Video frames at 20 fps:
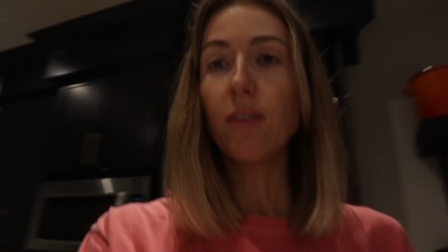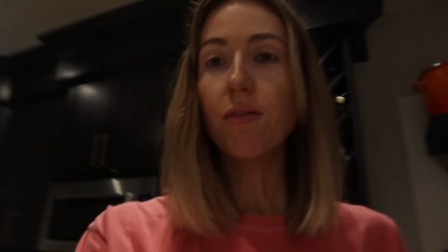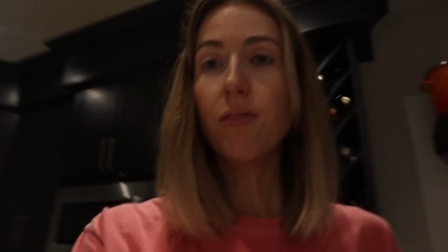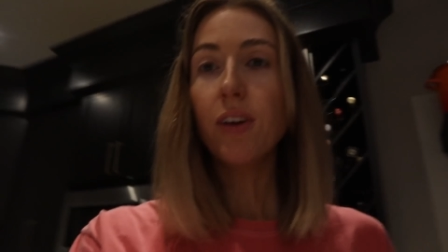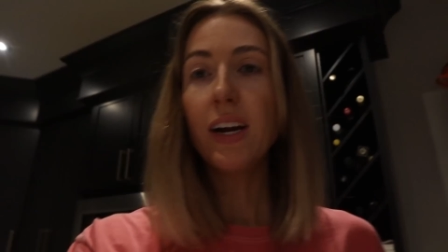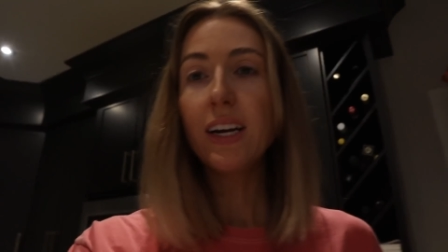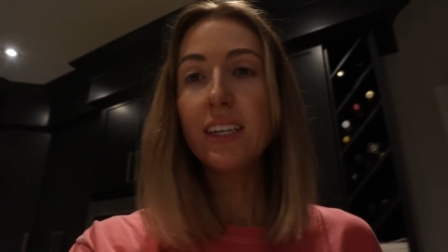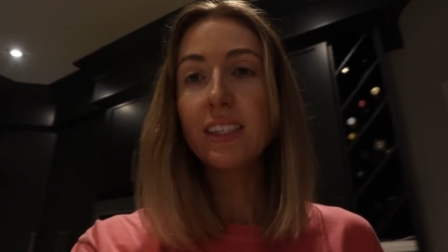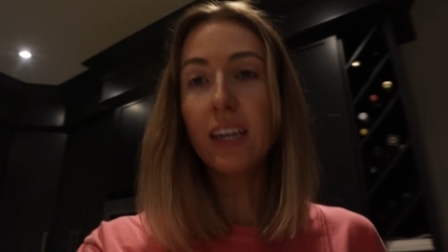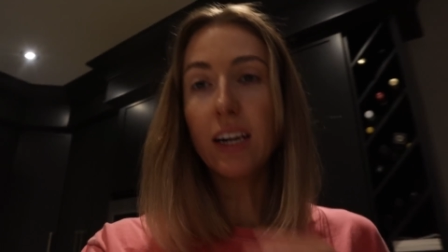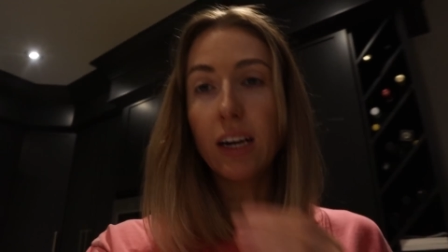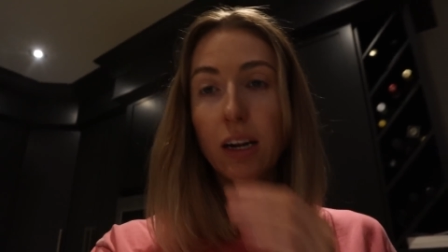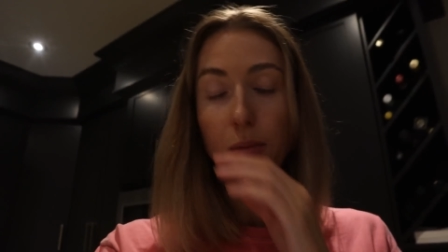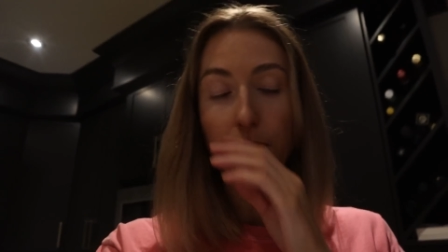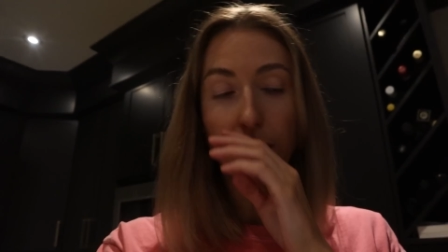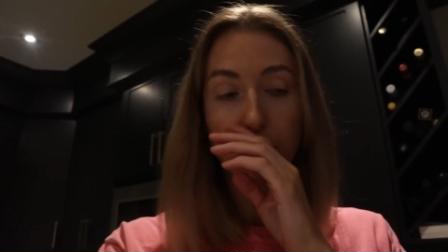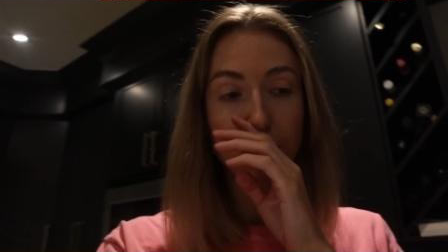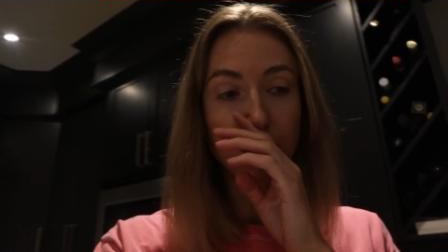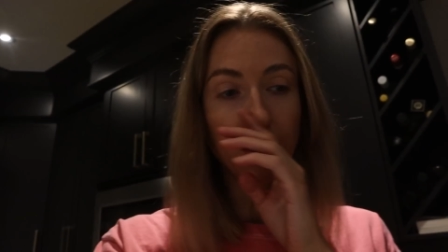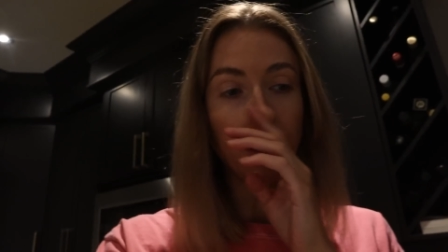I'm very excited
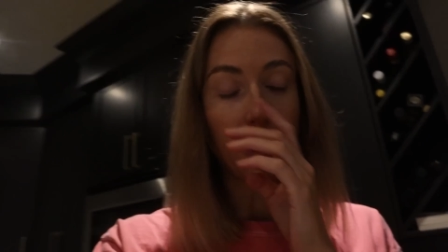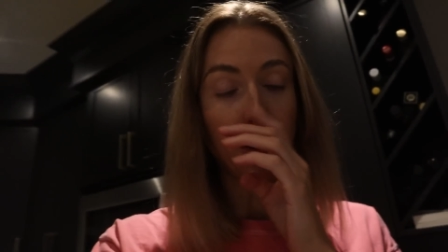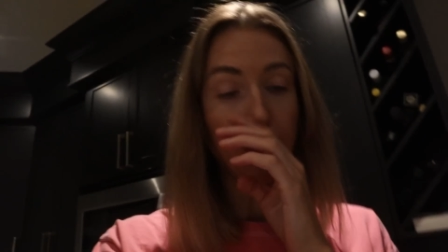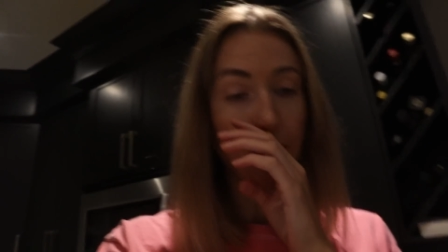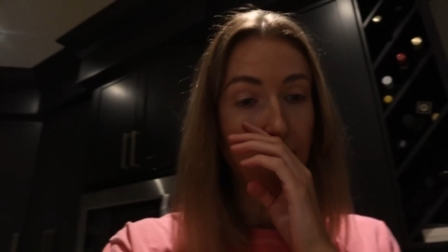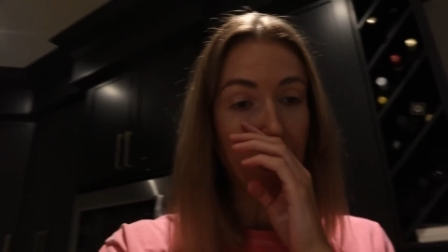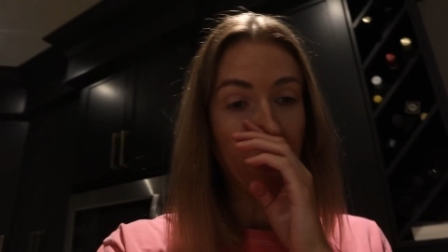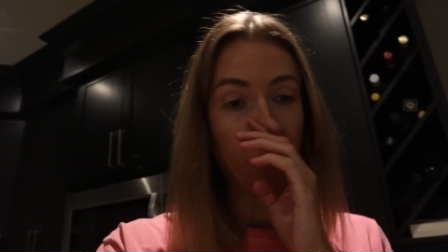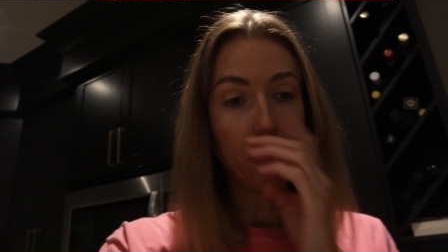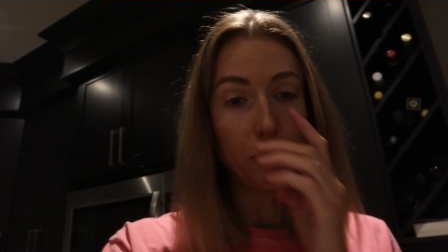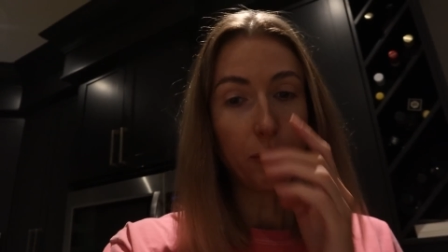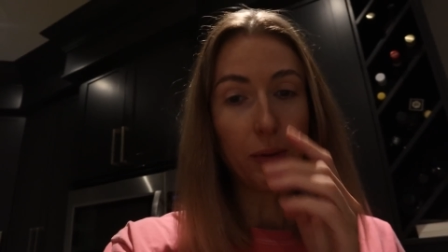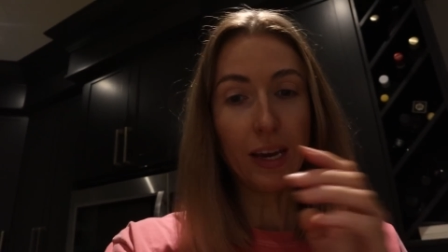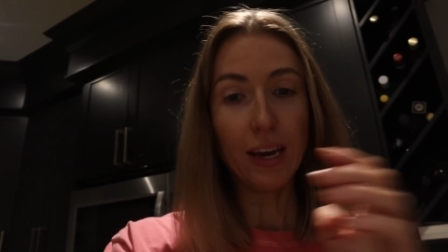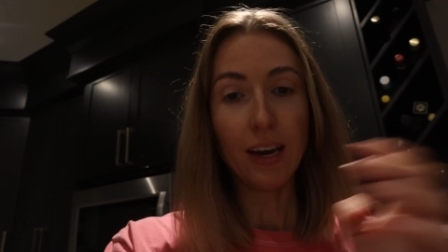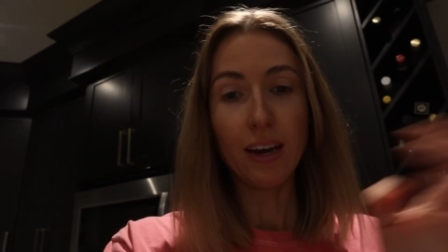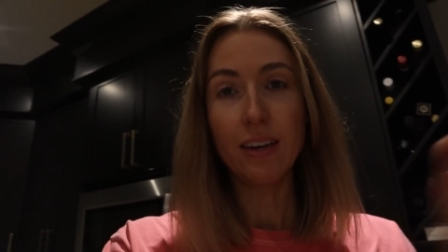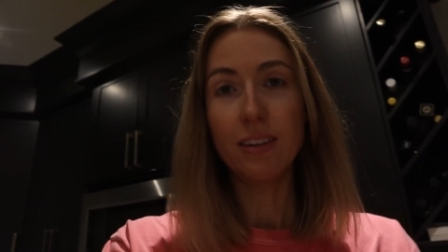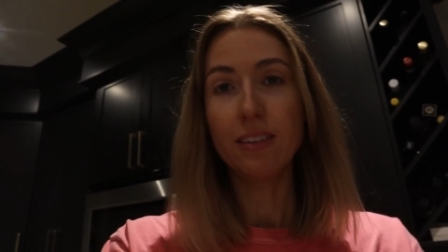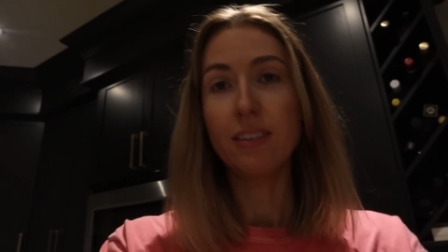about gelato though,
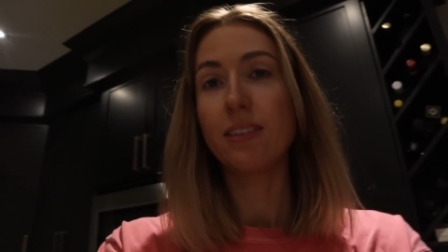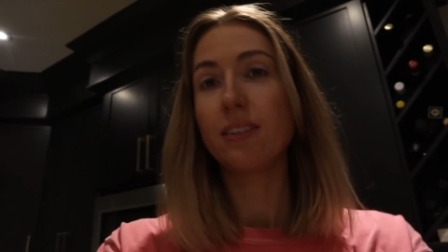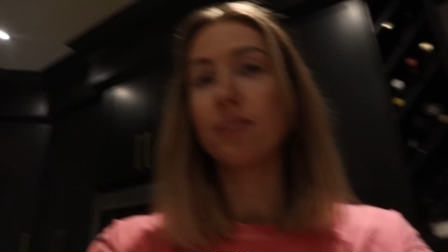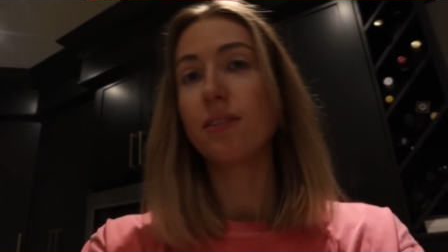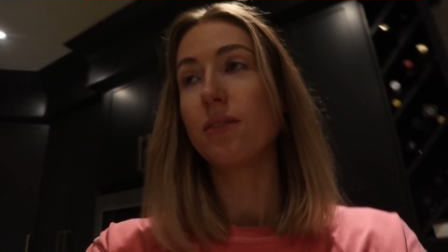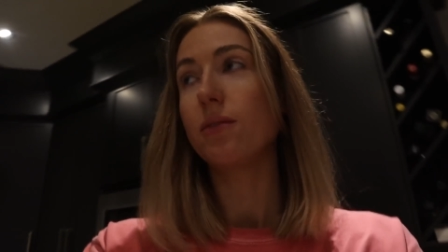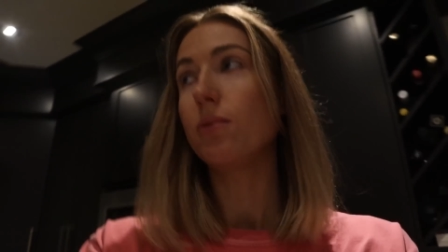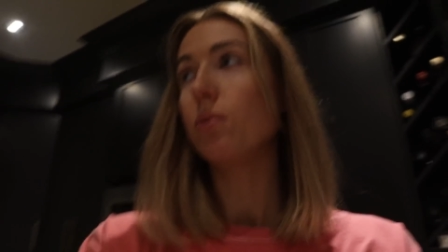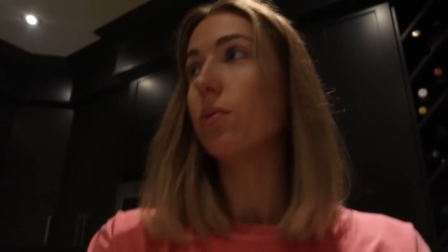because